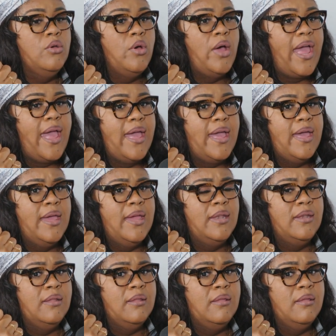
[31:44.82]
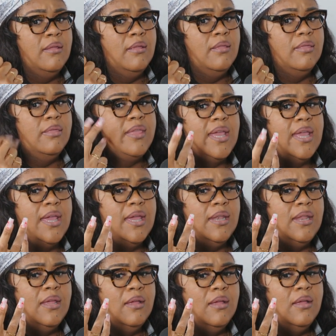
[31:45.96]
And
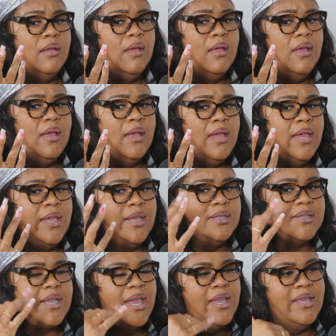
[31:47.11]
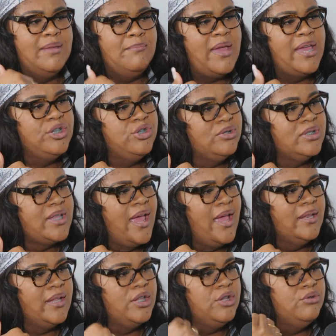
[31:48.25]
then it's like it makes you
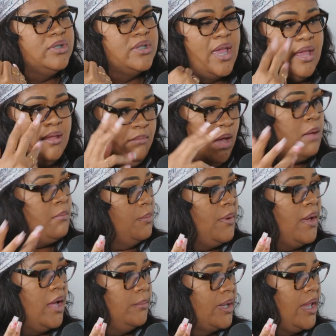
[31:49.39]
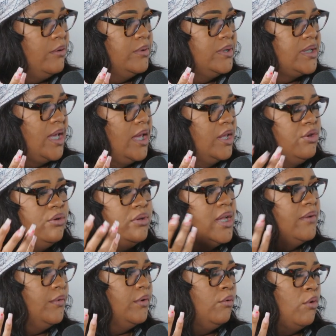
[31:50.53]
stagnant. You stay mom and pop, like we said. You'll
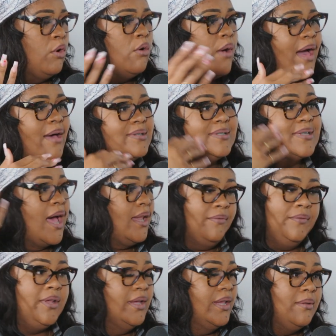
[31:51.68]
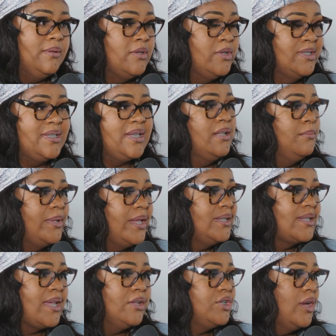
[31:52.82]
never grow outside of cooking and selling
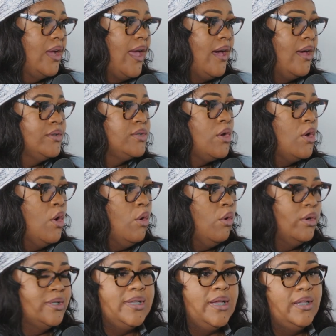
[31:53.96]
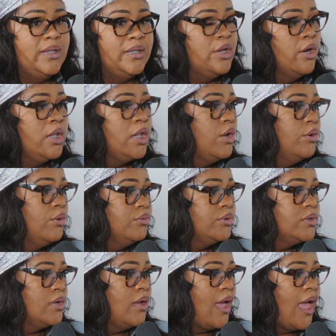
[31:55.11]
plates out your house or selling your
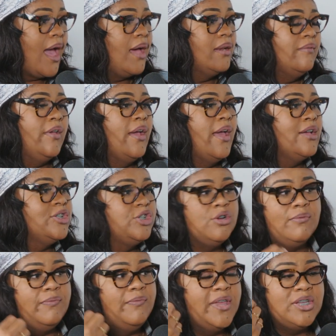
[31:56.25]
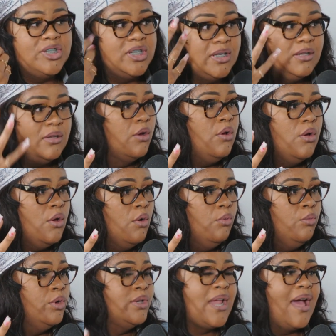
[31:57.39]
clothes out of your house. Your vision
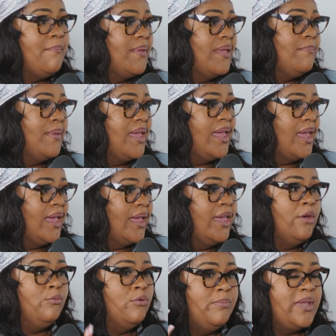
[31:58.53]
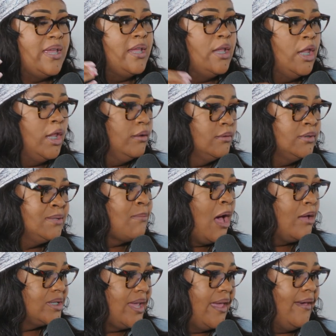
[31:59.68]
will not be big. It will be
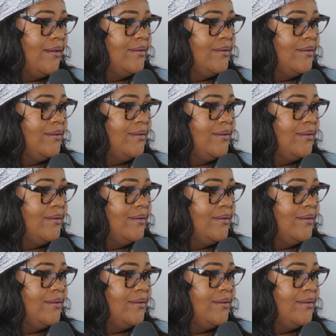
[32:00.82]
small town.